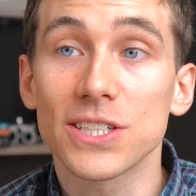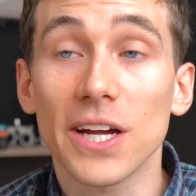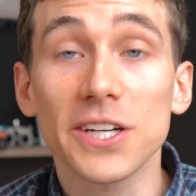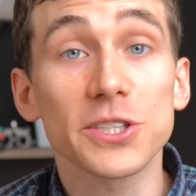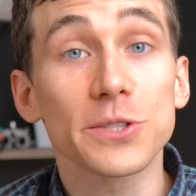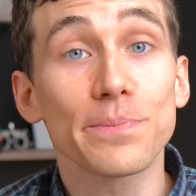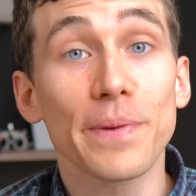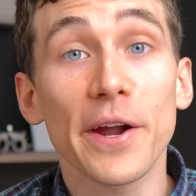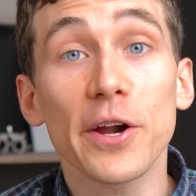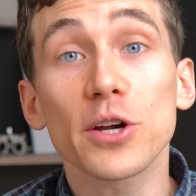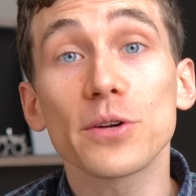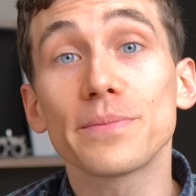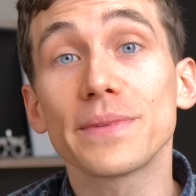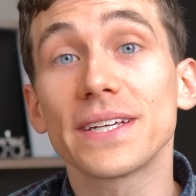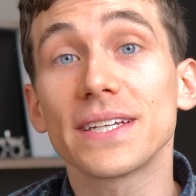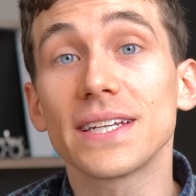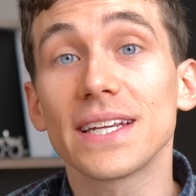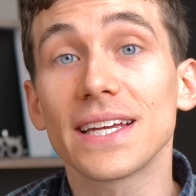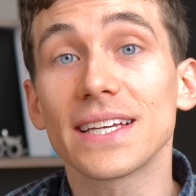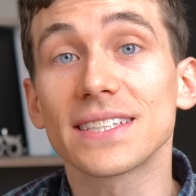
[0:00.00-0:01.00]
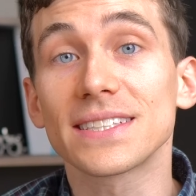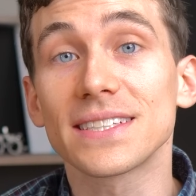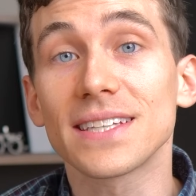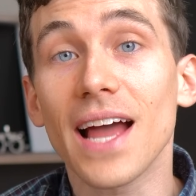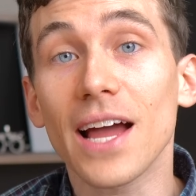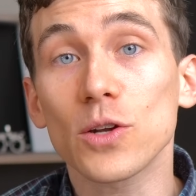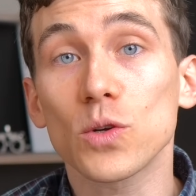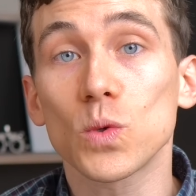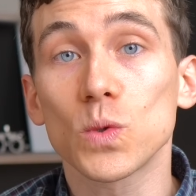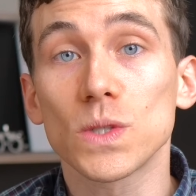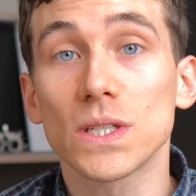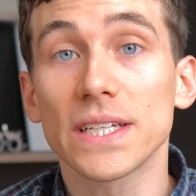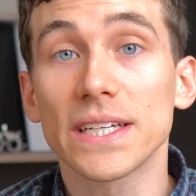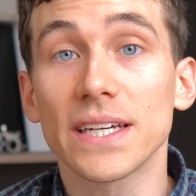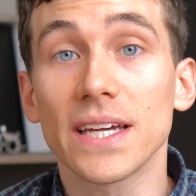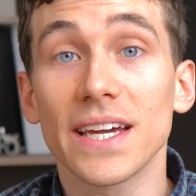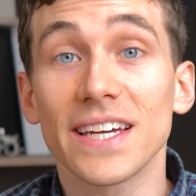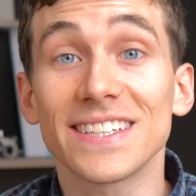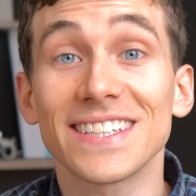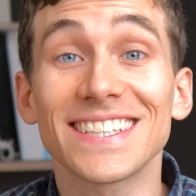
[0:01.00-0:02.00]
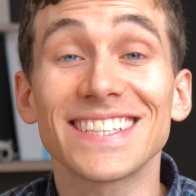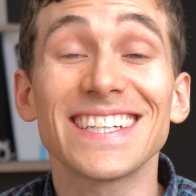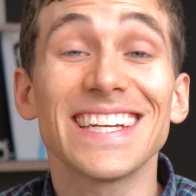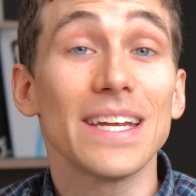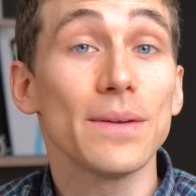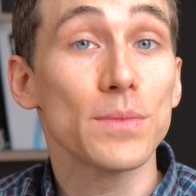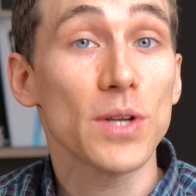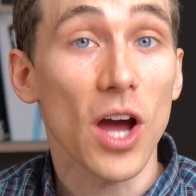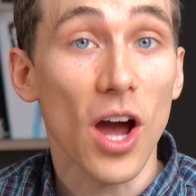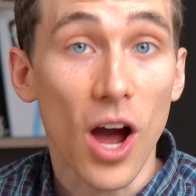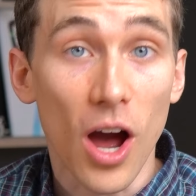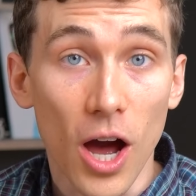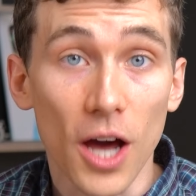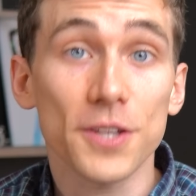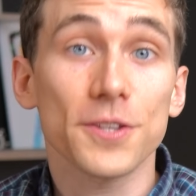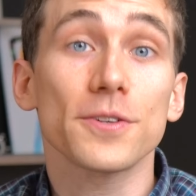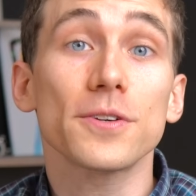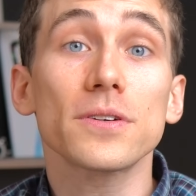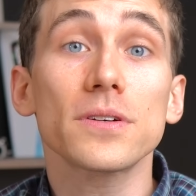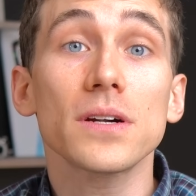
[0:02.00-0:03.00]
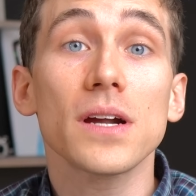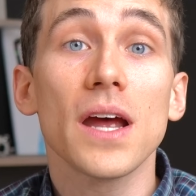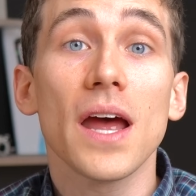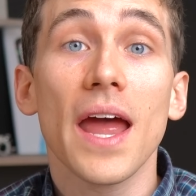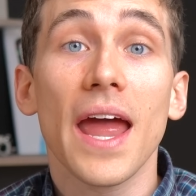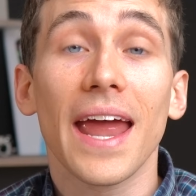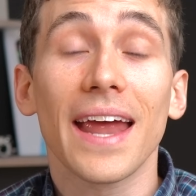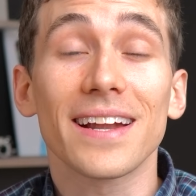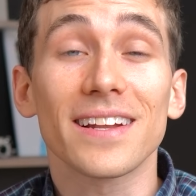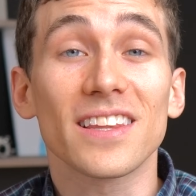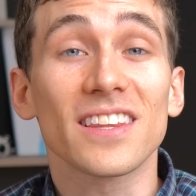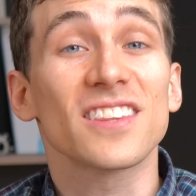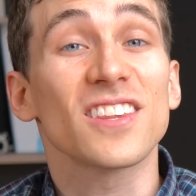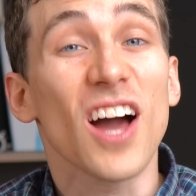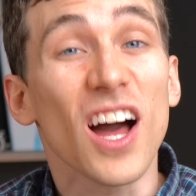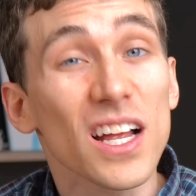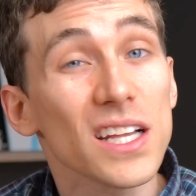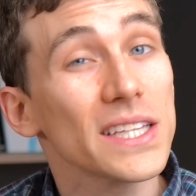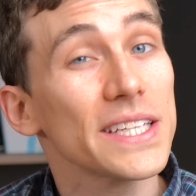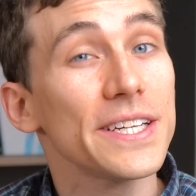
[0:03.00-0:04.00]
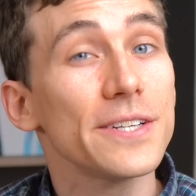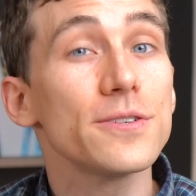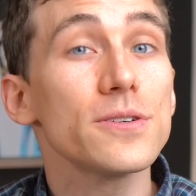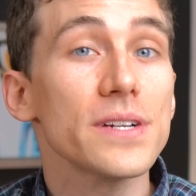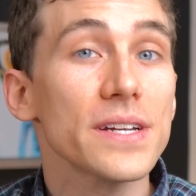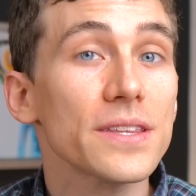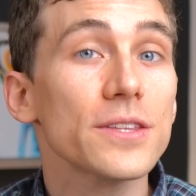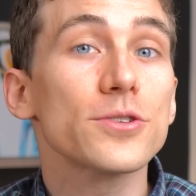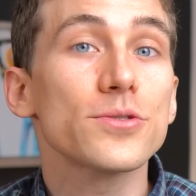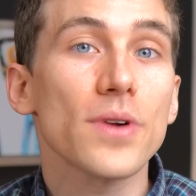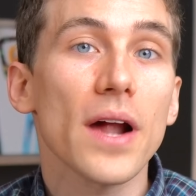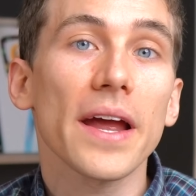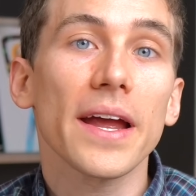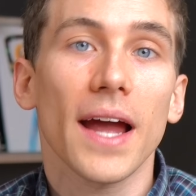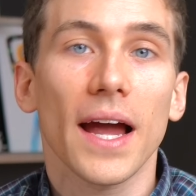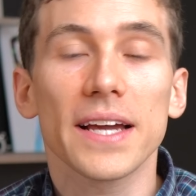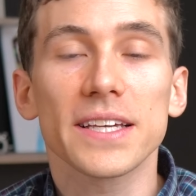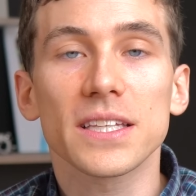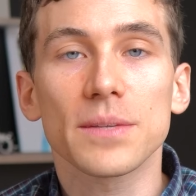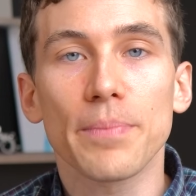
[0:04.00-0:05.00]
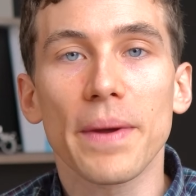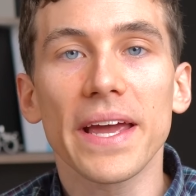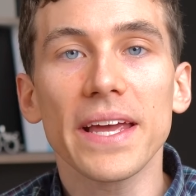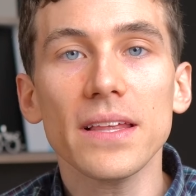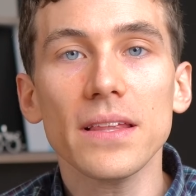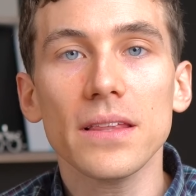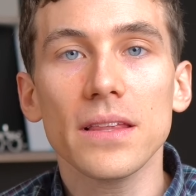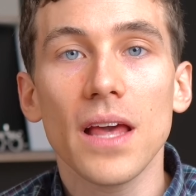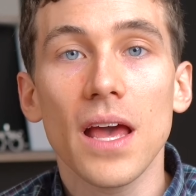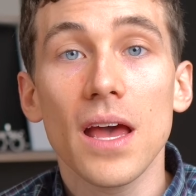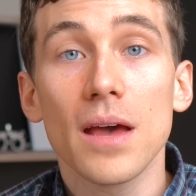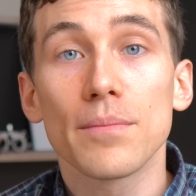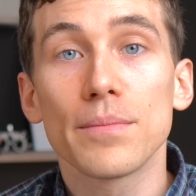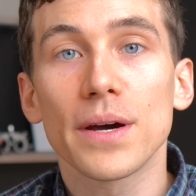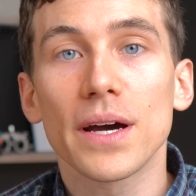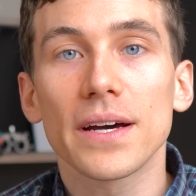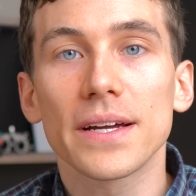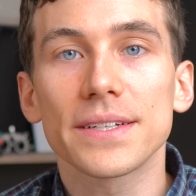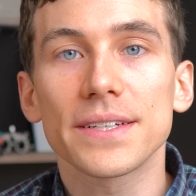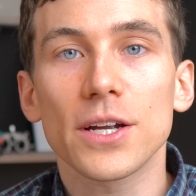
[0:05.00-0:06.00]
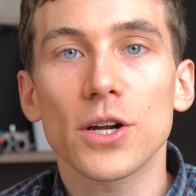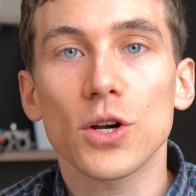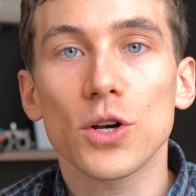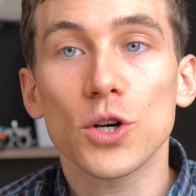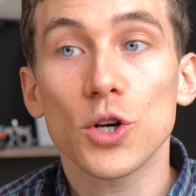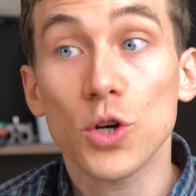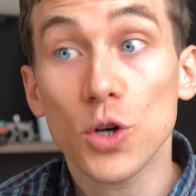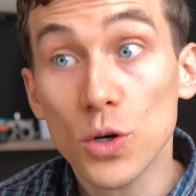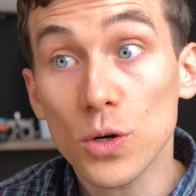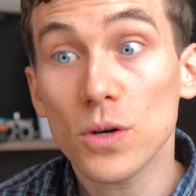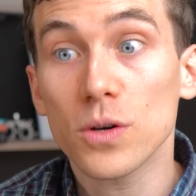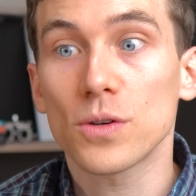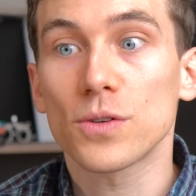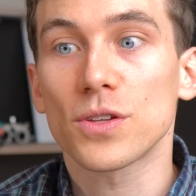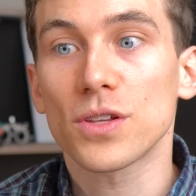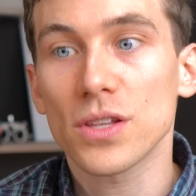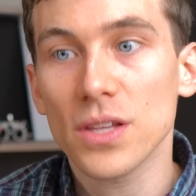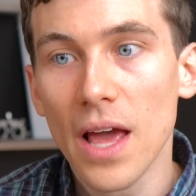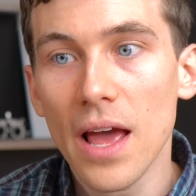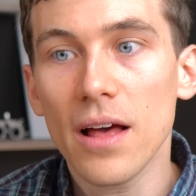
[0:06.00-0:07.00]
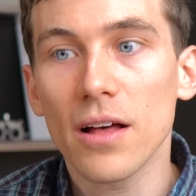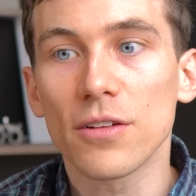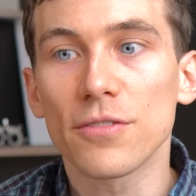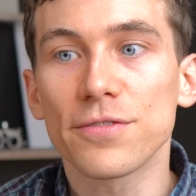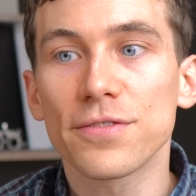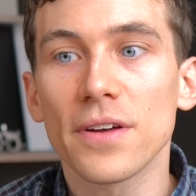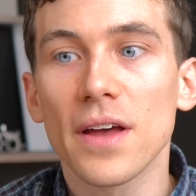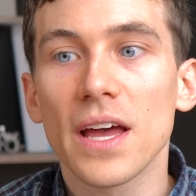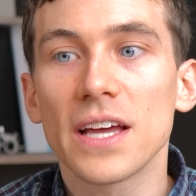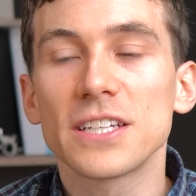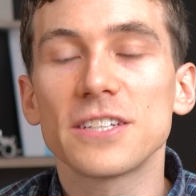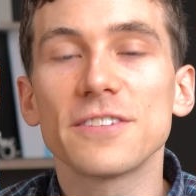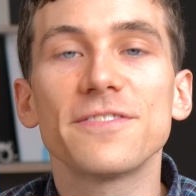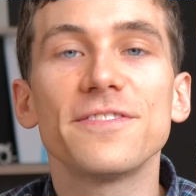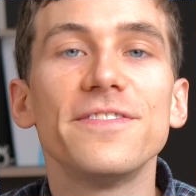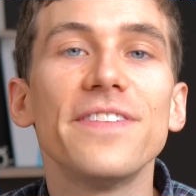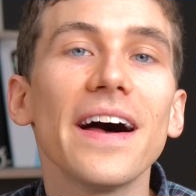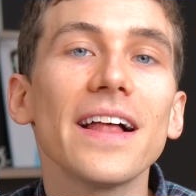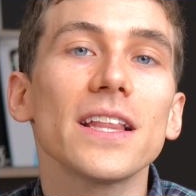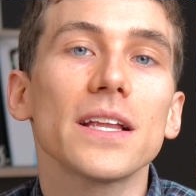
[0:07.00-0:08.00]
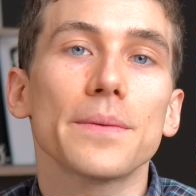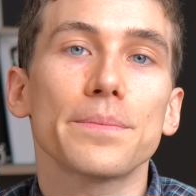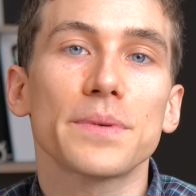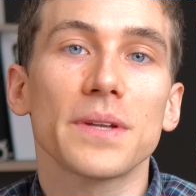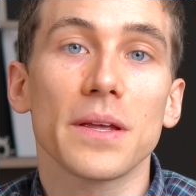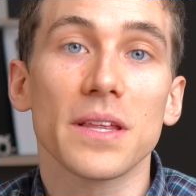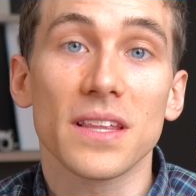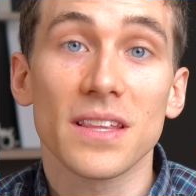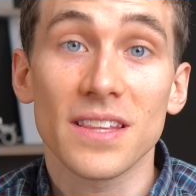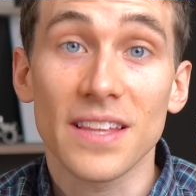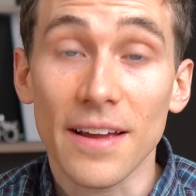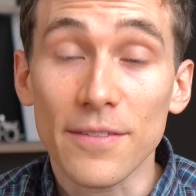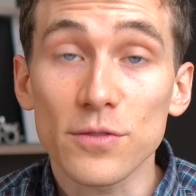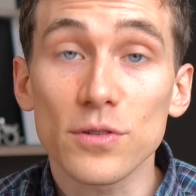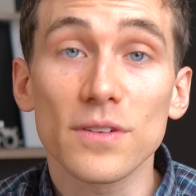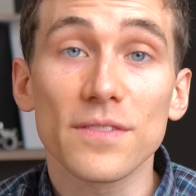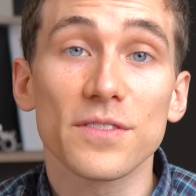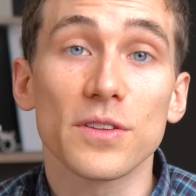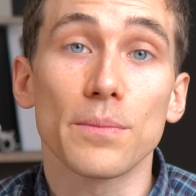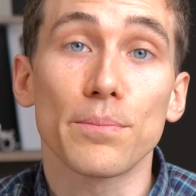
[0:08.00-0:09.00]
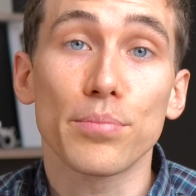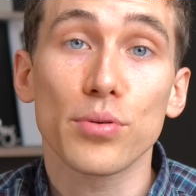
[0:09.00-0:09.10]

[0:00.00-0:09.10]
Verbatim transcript: Dr. Periman is not only an esteemed author and thought leader in the dry eye space, but her herself developed several of the